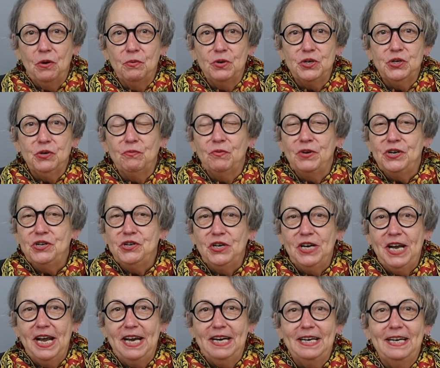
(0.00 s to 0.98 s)
which
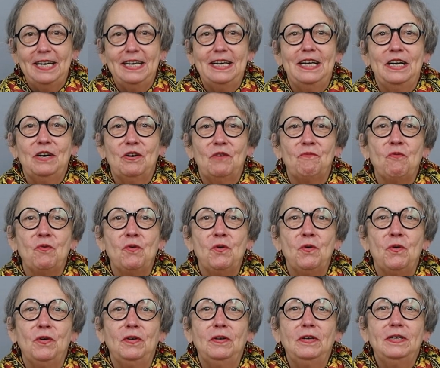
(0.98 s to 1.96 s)
originated in a
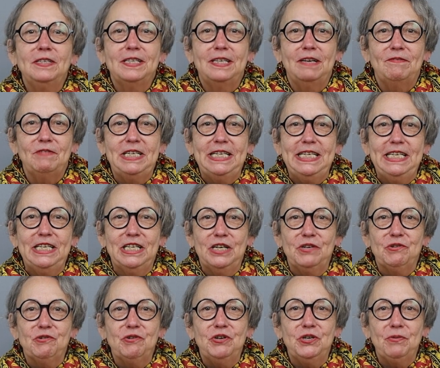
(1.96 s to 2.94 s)
rural 17th
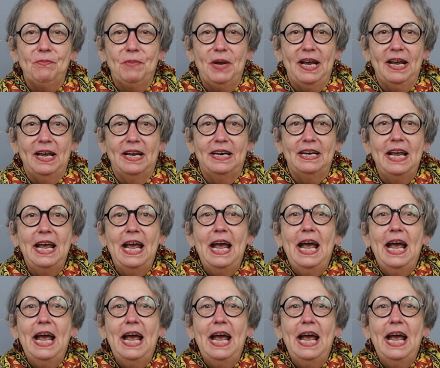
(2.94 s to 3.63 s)
century Japan